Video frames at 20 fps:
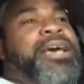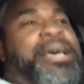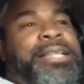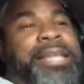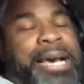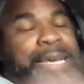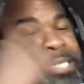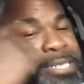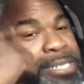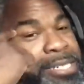
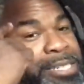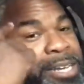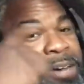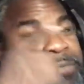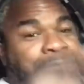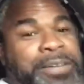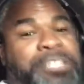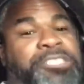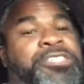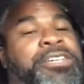And that's the
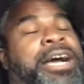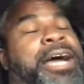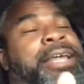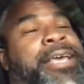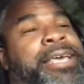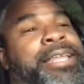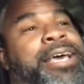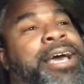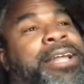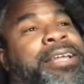stuff that you got
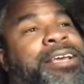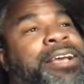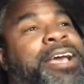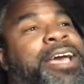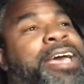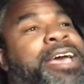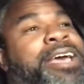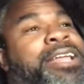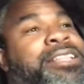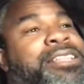to get out of
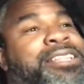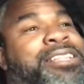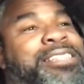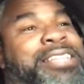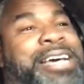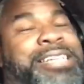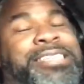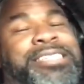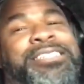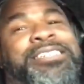your head.
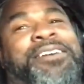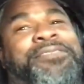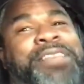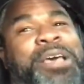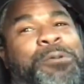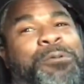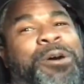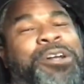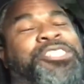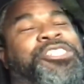That's the stuff
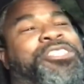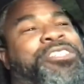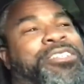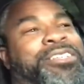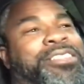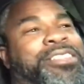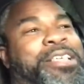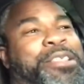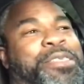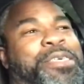they want you
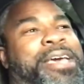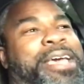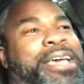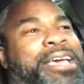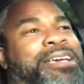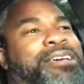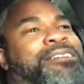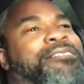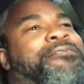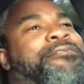to, to
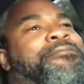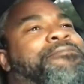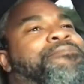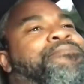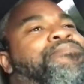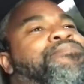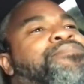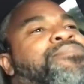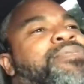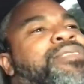think.
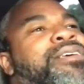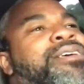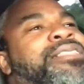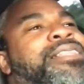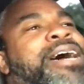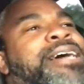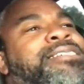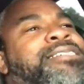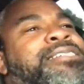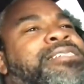
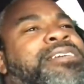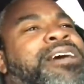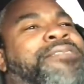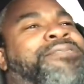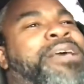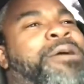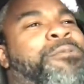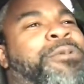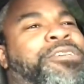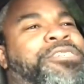That's the
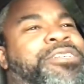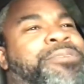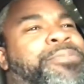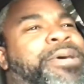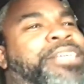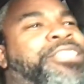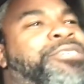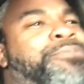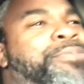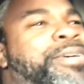stuff they want you to
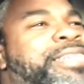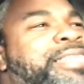base your